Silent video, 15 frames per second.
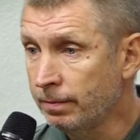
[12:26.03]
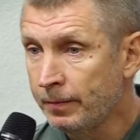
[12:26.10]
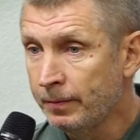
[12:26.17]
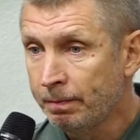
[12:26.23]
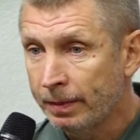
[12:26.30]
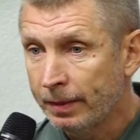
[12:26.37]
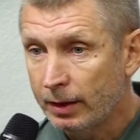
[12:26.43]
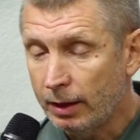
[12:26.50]

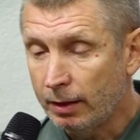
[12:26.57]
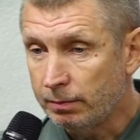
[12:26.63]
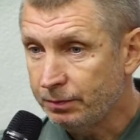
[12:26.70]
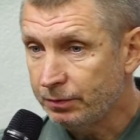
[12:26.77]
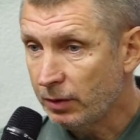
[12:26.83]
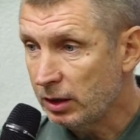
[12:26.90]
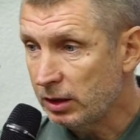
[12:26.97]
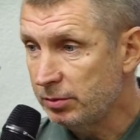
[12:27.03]
uh,
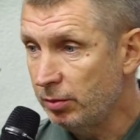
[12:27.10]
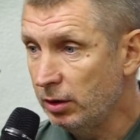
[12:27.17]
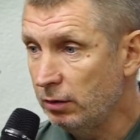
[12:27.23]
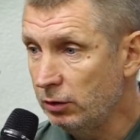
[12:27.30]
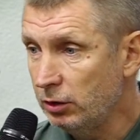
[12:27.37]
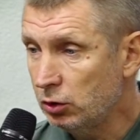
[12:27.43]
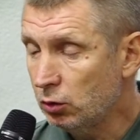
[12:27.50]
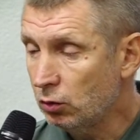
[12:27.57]
we
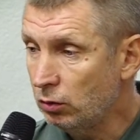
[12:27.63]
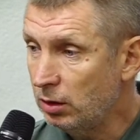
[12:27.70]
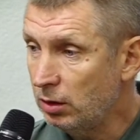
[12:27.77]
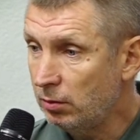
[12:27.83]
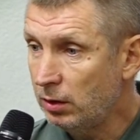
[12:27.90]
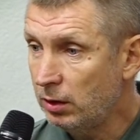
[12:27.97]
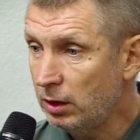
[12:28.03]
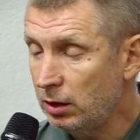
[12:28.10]
just have
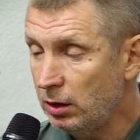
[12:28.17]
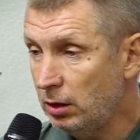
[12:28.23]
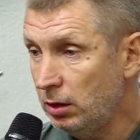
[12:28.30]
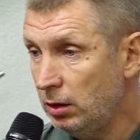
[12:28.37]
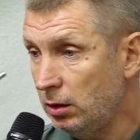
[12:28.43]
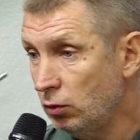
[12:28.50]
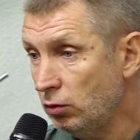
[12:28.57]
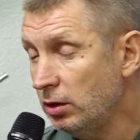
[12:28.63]
connection with them.